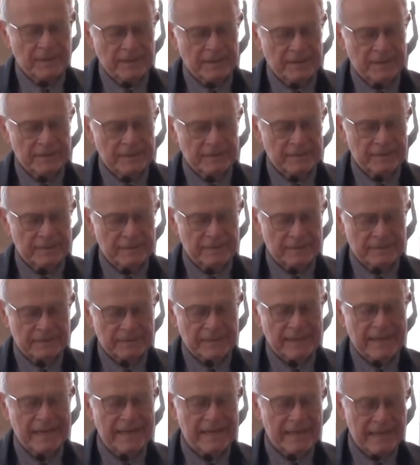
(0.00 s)
And
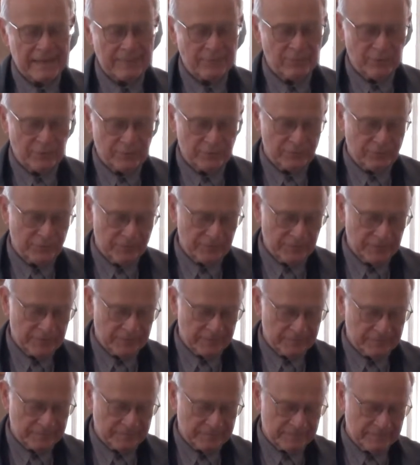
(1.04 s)
he came to Lucille,